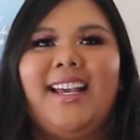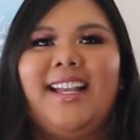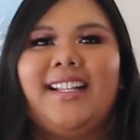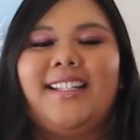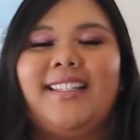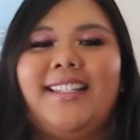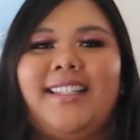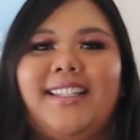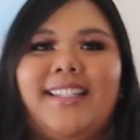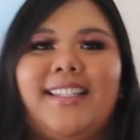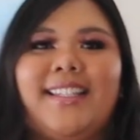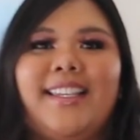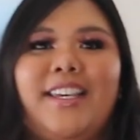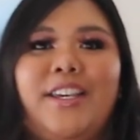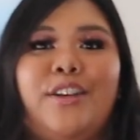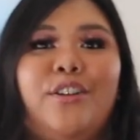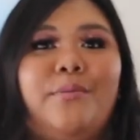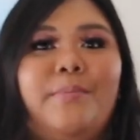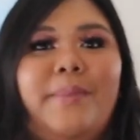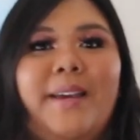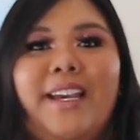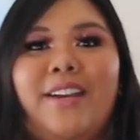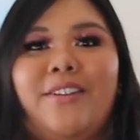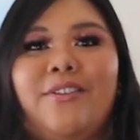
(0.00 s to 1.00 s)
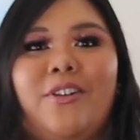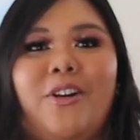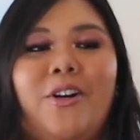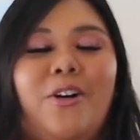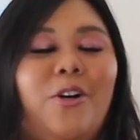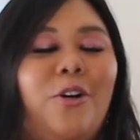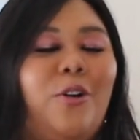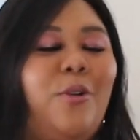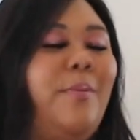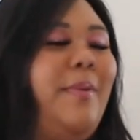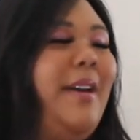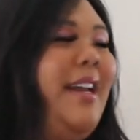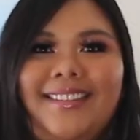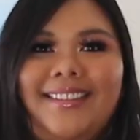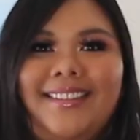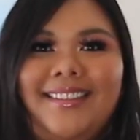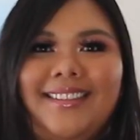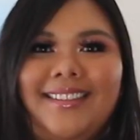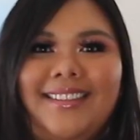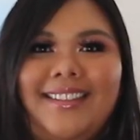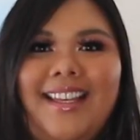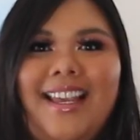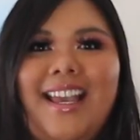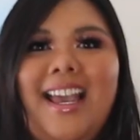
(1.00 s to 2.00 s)
it's this cute pink robe, and
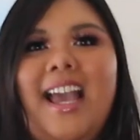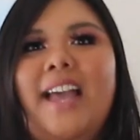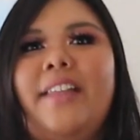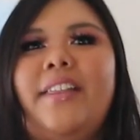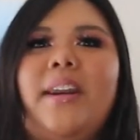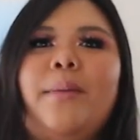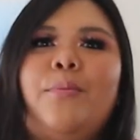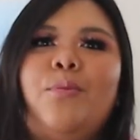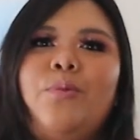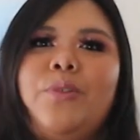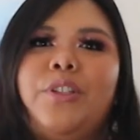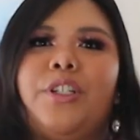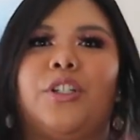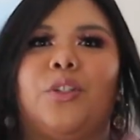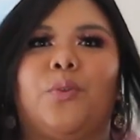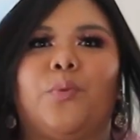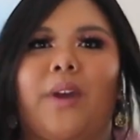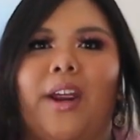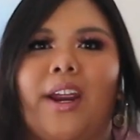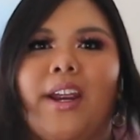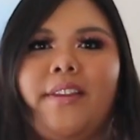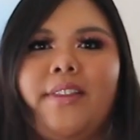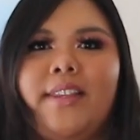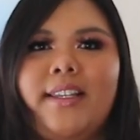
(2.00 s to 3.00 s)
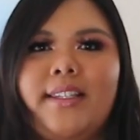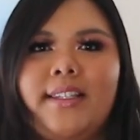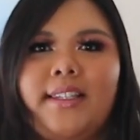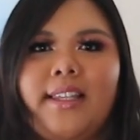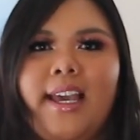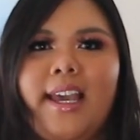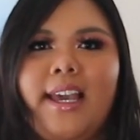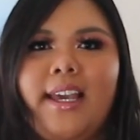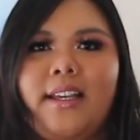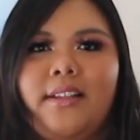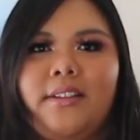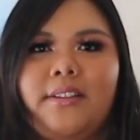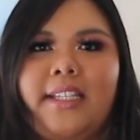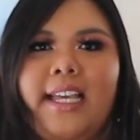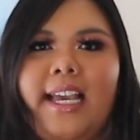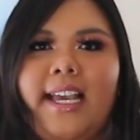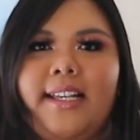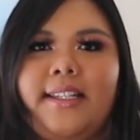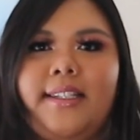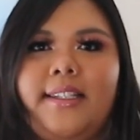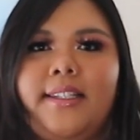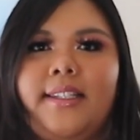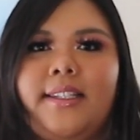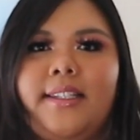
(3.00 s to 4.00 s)
then I'm just wearing this like
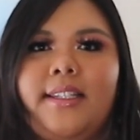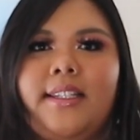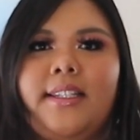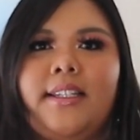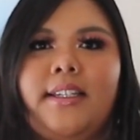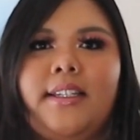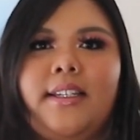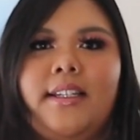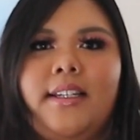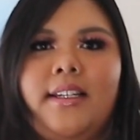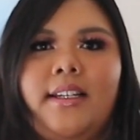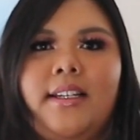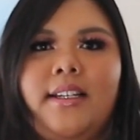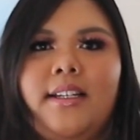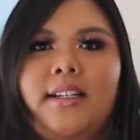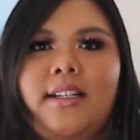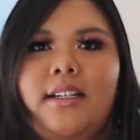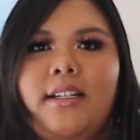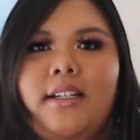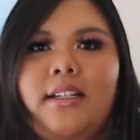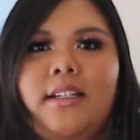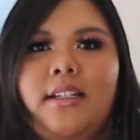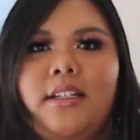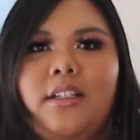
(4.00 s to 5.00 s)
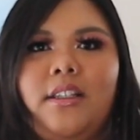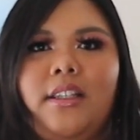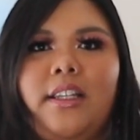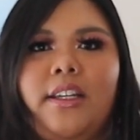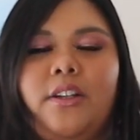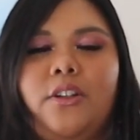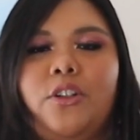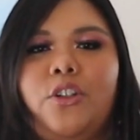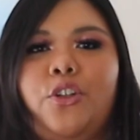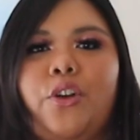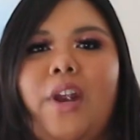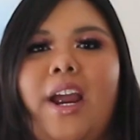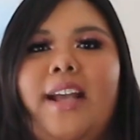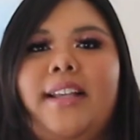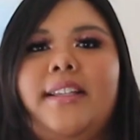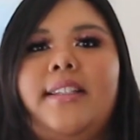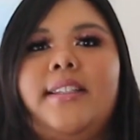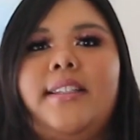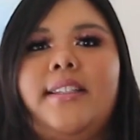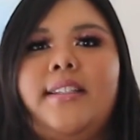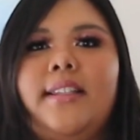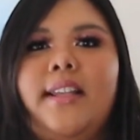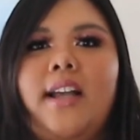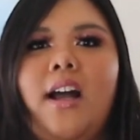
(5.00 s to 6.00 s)
lace little
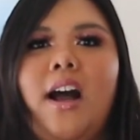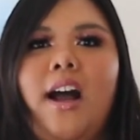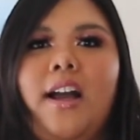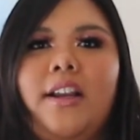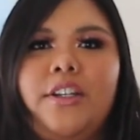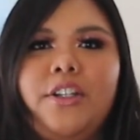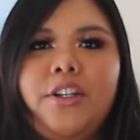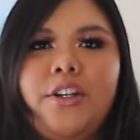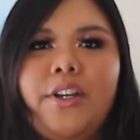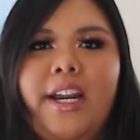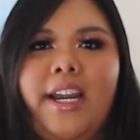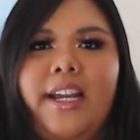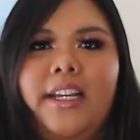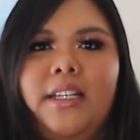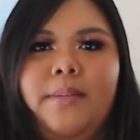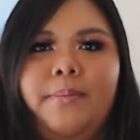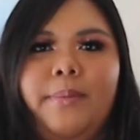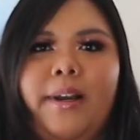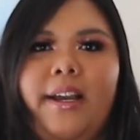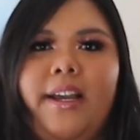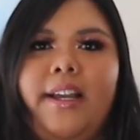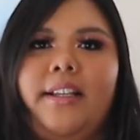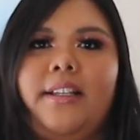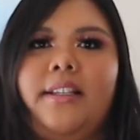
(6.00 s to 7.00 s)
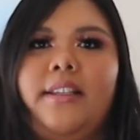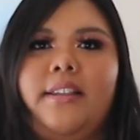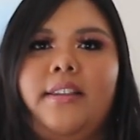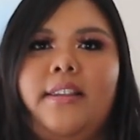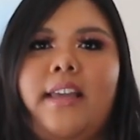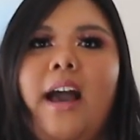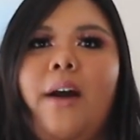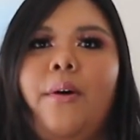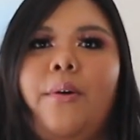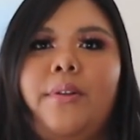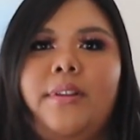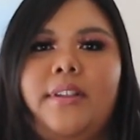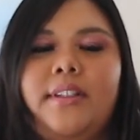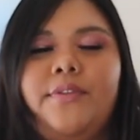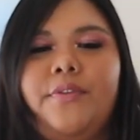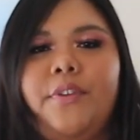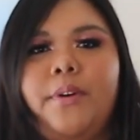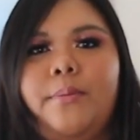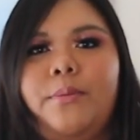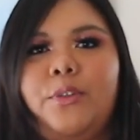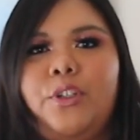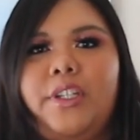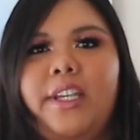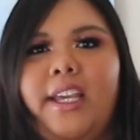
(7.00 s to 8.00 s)
dress under it, but that one's
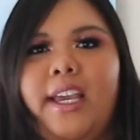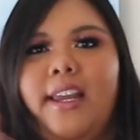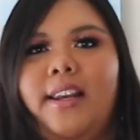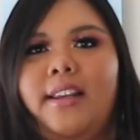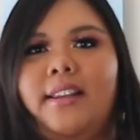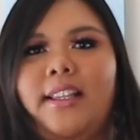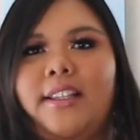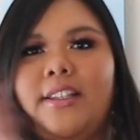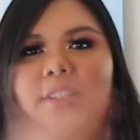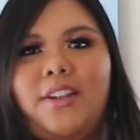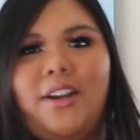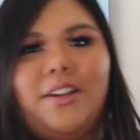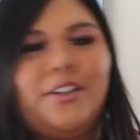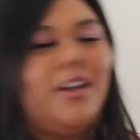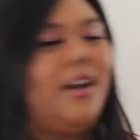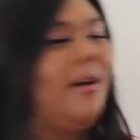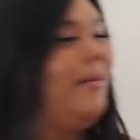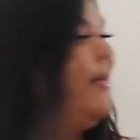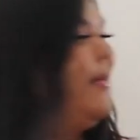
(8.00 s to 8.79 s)
from Shein. Let's not talk